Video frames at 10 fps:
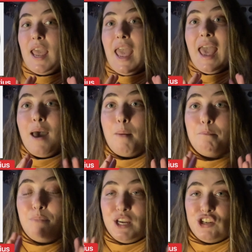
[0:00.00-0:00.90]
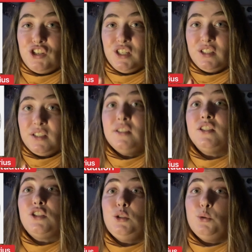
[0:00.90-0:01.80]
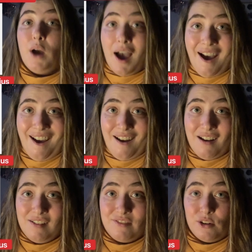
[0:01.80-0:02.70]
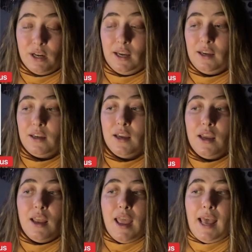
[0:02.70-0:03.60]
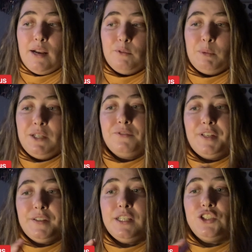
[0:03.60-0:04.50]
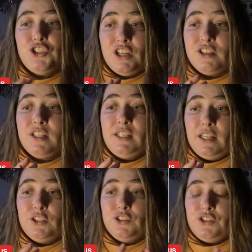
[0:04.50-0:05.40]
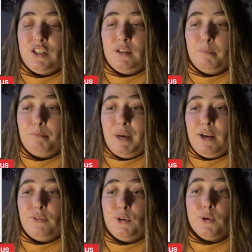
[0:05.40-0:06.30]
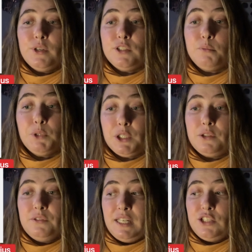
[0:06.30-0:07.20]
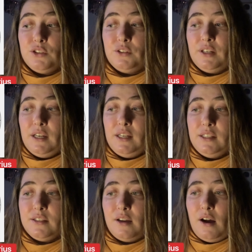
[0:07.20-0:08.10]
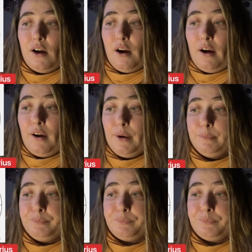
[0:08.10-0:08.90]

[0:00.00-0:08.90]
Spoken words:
ambitions you have, okay? And it will be a very adjusting energy. But of course, Mercury retrogrades are